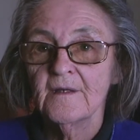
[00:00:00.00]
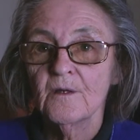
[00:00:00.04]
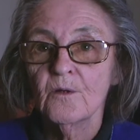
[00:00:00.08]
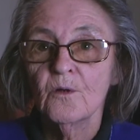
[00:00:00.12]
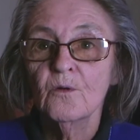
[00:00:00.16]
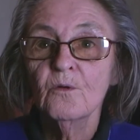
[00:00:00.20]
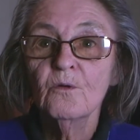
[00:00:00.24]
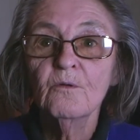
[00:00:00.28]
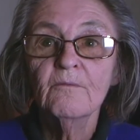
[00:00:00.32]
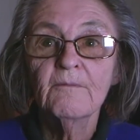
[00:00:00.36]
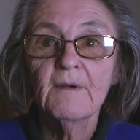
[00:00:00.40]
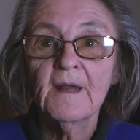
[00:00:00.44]

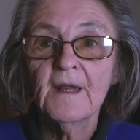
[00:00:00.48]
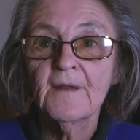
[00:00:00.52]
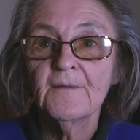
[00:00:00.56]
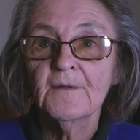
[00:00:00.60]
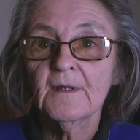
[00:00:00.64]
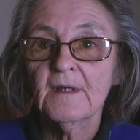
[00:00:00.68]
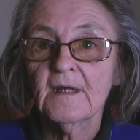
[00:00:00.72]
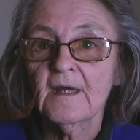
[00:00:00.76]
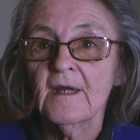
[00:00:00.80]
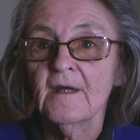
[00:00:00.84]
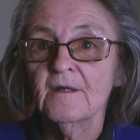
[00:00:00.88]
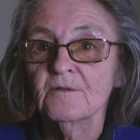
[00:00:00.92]
all around
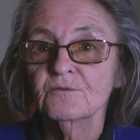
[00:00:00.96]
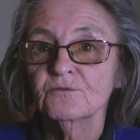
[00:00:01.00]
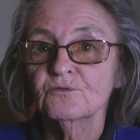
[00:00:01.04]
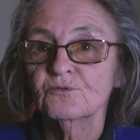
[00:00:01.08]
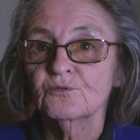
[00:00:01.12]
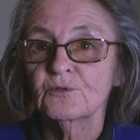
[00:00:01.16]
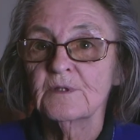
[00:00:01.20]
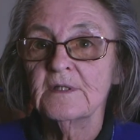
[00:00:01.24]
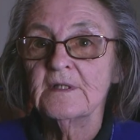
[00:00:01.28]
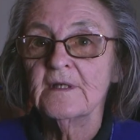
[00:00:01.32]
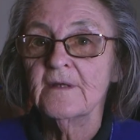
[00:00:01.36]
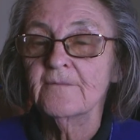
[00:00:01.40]
the
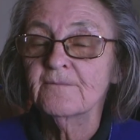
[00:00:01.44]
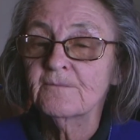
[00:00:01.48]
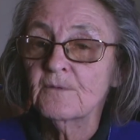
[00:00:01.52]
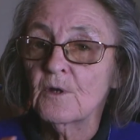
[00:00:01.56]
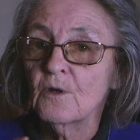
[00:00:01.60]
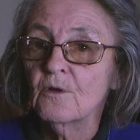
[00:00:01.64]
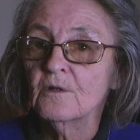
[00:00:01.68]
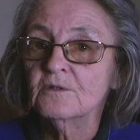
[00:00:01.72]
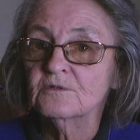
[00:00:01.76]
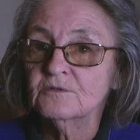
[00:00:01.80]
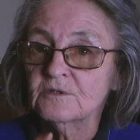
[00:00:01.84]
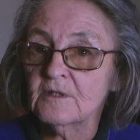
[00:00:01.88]
country have
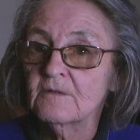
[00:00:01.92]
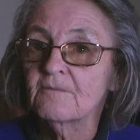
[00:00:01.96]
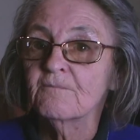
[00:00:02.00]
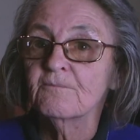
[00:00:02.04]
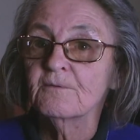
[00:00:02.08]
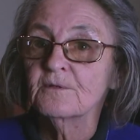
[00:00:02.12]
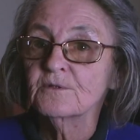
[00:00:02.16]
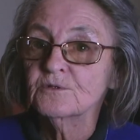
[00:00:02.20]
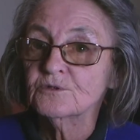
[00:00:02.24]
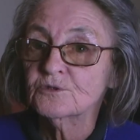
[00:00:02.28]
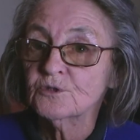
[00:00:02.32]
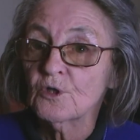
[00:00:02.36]
got
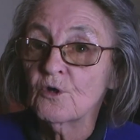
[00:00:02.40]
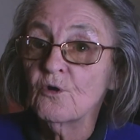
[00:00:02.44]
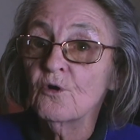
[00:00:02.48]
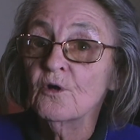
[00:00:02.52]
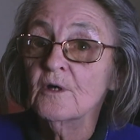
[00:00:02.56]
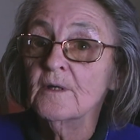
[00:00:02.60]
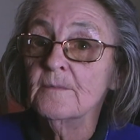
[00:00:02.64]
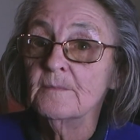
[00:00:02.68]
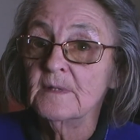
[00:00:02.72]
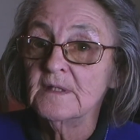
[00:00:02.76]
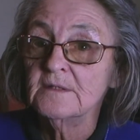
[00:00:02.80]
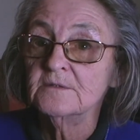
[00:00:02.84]
different
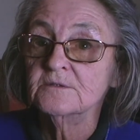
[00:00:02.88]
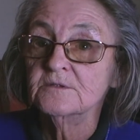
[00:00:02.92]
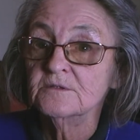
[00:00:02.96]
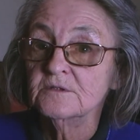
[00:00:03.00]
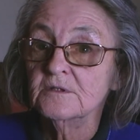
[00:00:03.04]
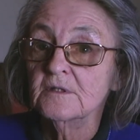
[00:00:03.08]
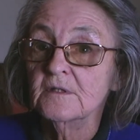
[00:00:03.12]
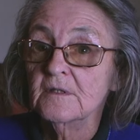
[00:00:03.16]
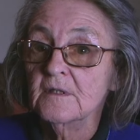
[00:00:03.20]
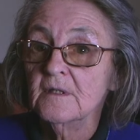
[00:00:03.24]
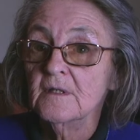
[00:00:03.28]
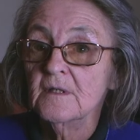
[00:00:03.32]

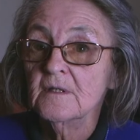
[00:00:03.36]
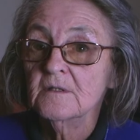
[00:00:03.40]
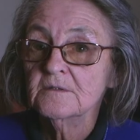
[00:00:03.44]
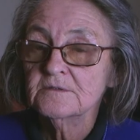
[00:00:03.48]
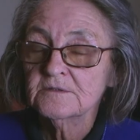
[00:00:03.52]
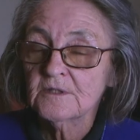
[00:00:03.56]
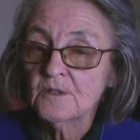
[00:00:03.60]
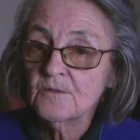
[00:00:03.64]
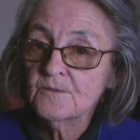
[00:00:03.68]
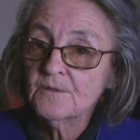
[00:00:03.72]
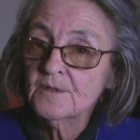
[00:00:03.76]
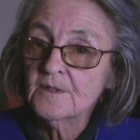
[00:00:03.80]
timings,
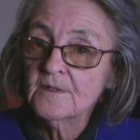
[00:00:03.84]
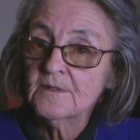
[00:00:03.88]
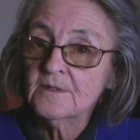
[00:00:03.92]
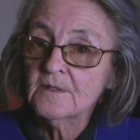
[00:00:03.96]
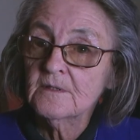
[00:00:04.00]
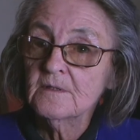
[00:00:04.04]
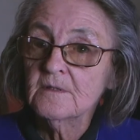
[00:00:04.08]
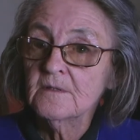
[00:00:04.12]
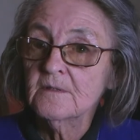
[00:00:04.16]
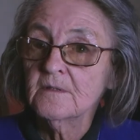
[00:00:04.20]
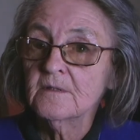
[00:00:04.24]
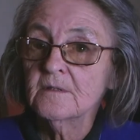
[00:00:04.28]
so that
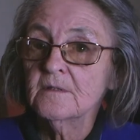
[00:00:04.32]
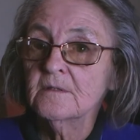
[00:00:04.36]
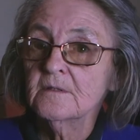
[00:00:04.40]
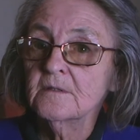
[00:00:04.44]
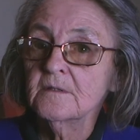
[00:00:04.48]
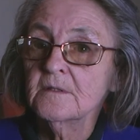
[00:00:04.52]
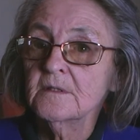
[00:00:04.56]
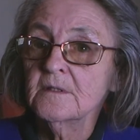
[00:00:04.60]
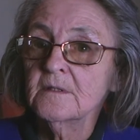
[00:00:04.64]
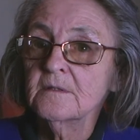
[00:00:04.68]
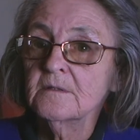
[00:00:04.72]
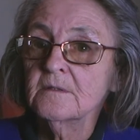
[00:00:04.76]

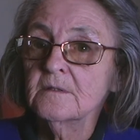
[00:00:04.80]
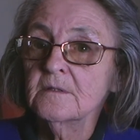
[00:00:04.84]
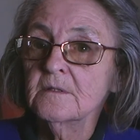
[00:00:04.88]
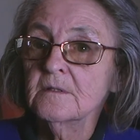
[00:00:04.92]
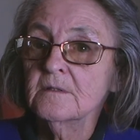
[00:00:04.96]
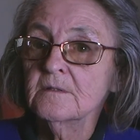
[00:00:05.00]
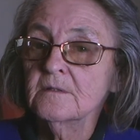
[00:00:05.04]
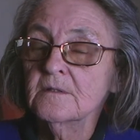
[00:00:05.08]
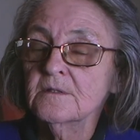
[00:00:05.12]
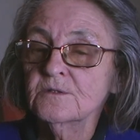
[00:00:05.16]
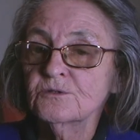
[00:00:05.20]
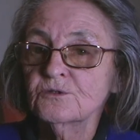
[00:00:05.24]

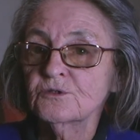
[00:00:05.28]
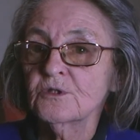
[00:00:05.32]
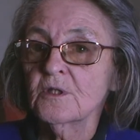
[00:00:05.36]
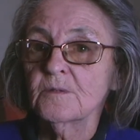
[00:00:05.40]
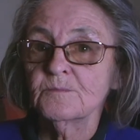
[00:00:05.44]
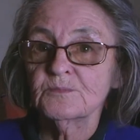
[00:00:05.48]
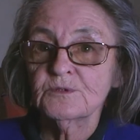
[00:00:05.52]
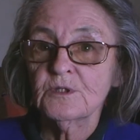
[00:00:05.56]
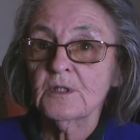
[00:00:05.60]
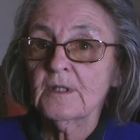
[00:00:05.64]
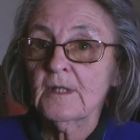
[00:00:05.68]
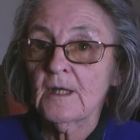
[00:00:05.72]
the
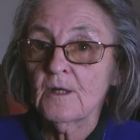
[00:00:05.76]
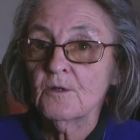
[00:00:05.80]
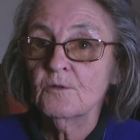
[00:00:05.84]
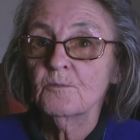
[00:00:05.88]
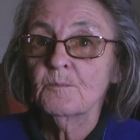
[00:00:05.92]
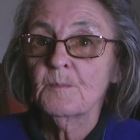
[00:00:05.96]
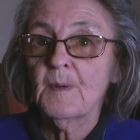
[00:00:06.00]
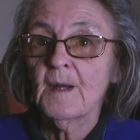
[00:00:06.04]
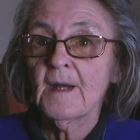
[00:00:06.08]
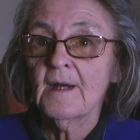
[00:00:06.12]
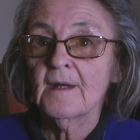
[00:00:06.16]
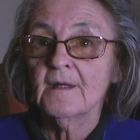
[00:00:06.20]
ships that go
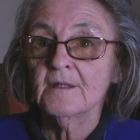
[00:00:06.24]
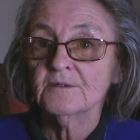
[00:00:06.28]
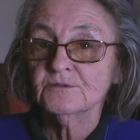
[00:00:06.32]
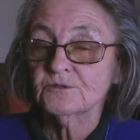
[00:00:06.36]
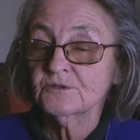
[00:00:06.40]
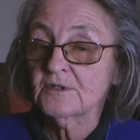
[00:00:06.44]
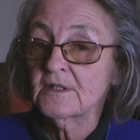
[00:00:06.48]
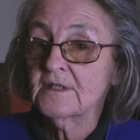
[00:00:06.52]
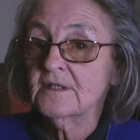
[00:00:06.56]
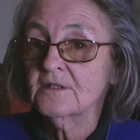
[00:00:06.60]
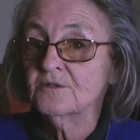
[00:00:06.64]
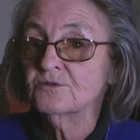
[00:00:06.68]

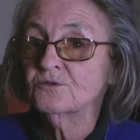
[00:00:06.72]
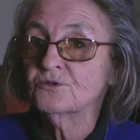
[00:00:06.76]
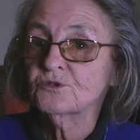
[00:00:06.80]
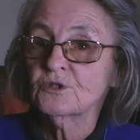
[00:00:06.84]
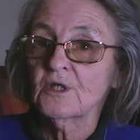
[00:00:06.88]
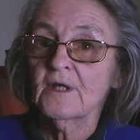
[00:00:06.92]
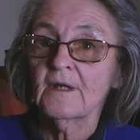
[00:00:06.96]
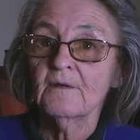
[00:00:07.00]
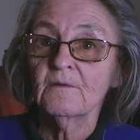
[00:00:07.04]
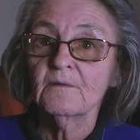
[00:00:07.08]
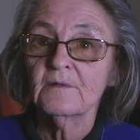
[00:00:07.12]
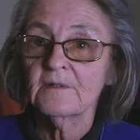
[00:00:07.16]
past, they can
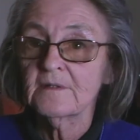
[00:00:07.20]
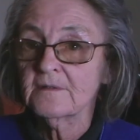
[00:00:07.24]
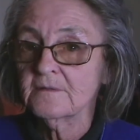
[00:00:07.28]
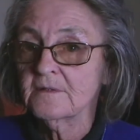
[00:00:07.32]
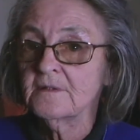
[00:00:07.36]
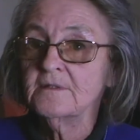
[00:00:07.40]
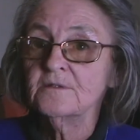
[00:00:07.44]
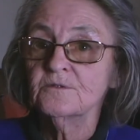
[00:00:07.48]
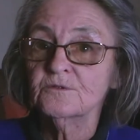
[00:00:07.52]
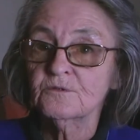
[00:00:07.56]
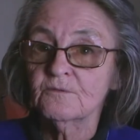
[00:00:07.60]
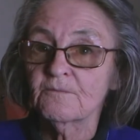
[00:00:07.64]
check
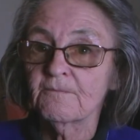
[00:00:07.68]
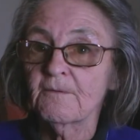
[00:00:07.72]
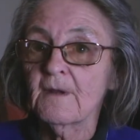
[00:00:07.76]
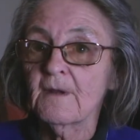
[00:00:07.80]
each